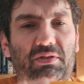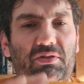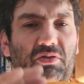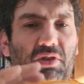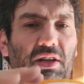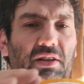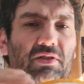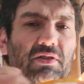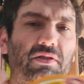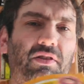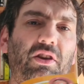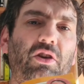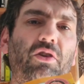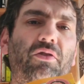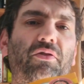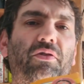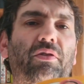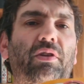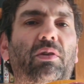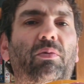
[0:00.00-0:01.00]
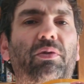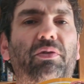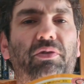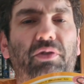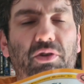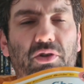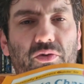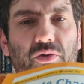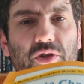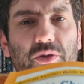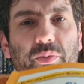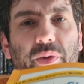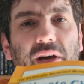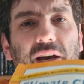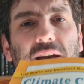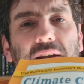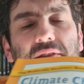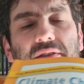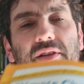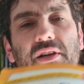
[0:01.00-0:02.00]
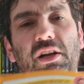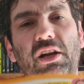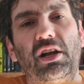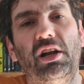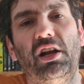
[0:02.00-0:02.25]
treats the earth with disrespect,